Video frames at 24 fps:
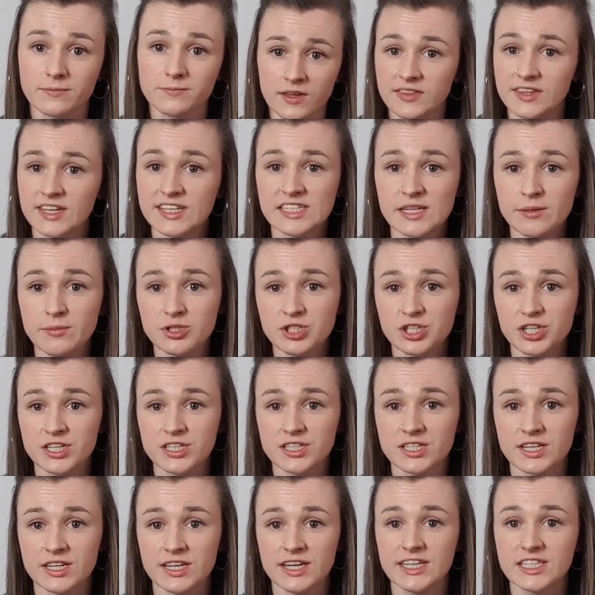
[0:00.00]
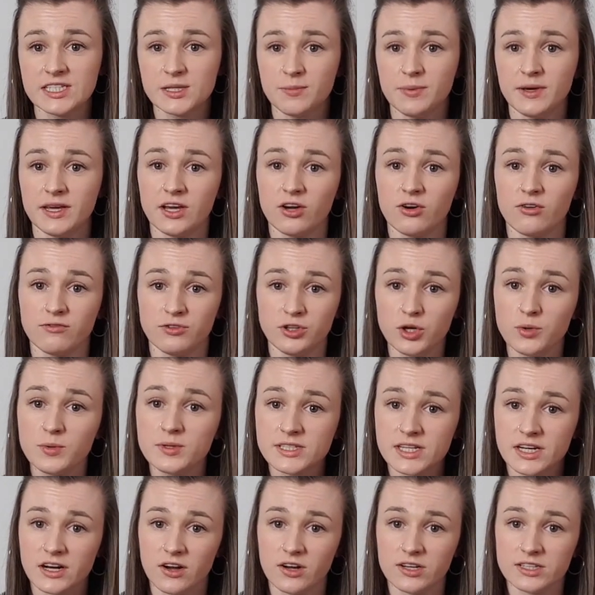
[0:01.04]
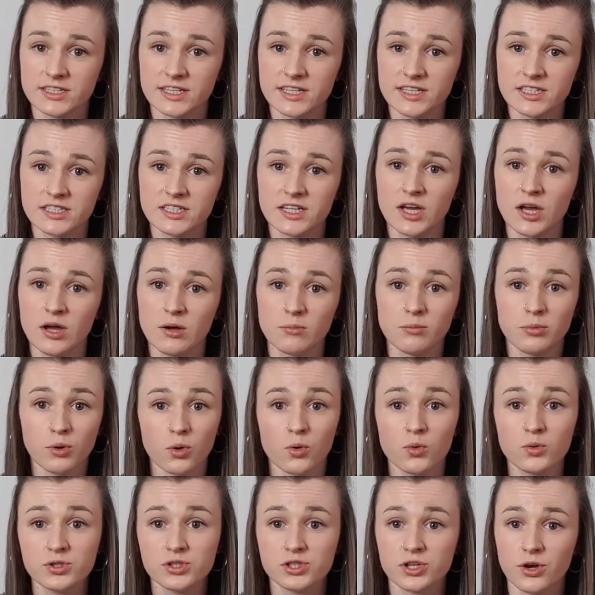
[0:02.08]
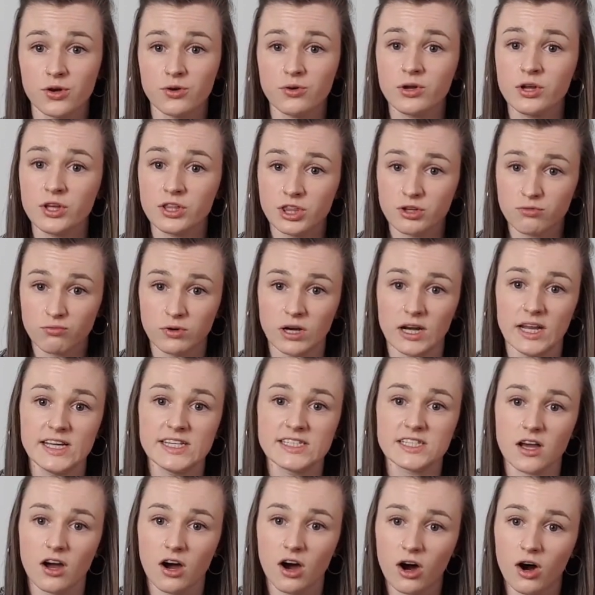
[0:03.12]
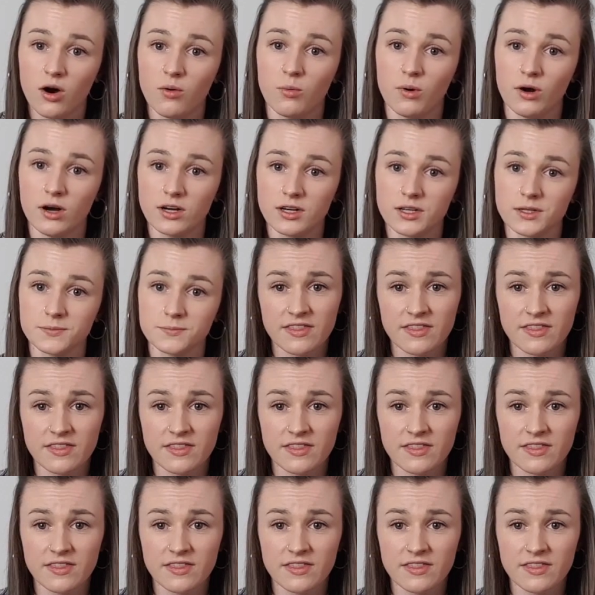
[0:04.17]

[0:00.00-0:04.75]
These images need to be of you as an artist, but also the release artwork.